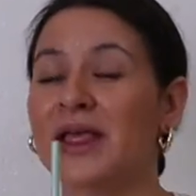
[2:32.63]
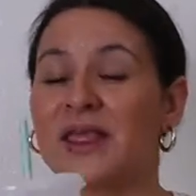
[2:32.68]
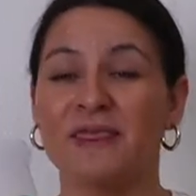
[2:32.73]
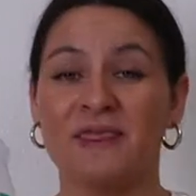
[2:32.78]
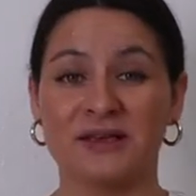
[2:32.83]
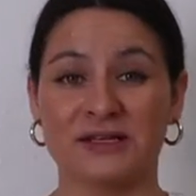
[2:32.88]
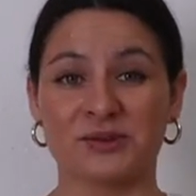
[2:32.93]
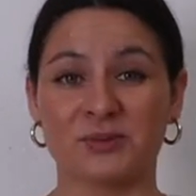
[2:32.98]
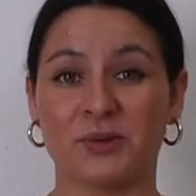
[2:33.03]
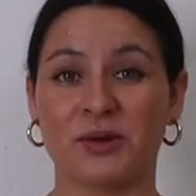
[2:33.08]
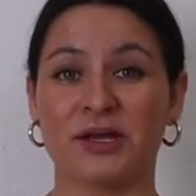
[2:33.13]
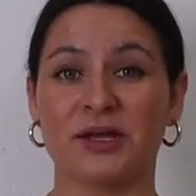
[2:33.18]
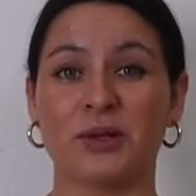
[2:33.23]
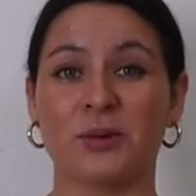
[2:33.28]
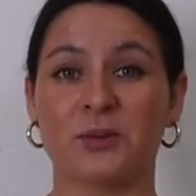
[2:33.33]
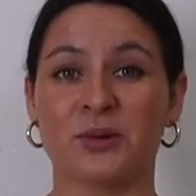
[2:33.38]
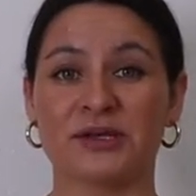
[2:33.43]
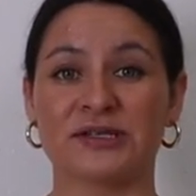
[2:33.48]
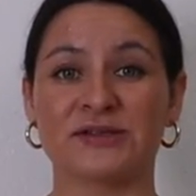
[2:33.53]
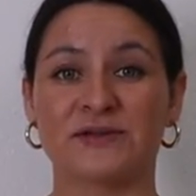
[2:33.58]
This
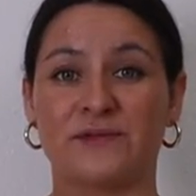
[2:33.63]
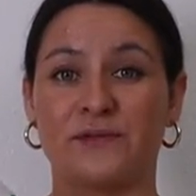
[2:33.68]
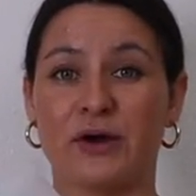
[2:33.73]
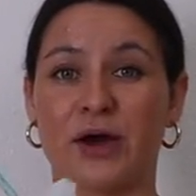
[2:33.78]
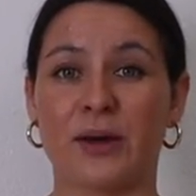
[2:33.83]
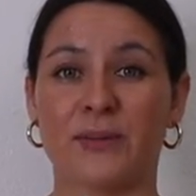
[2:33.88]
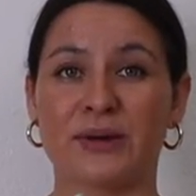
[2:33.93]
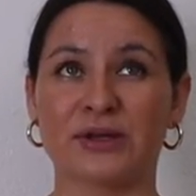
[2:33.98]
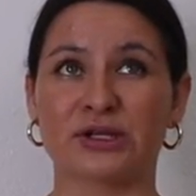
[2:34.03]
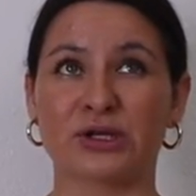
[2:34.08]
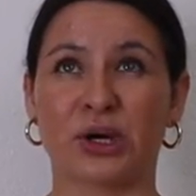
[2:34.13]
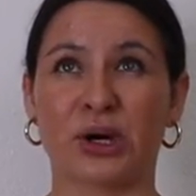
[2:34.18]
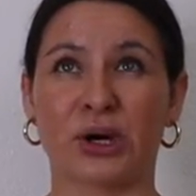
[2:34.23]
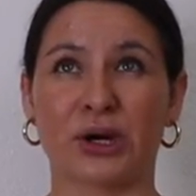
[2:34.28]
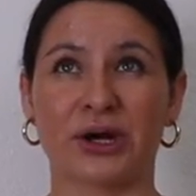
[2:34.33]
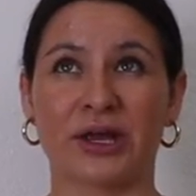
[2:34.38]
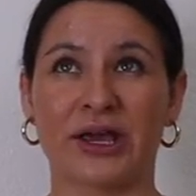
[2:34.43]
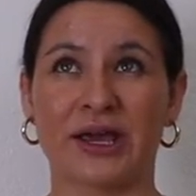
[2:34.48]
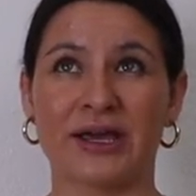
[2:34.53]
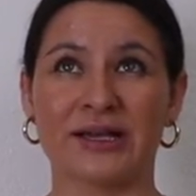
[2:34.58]
one was from
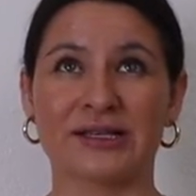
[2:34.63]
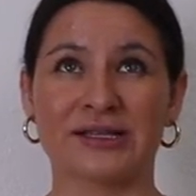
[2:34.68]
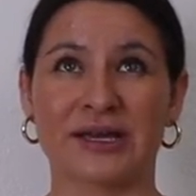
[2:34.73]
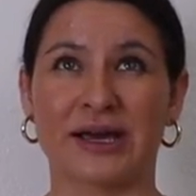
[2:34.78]
Target.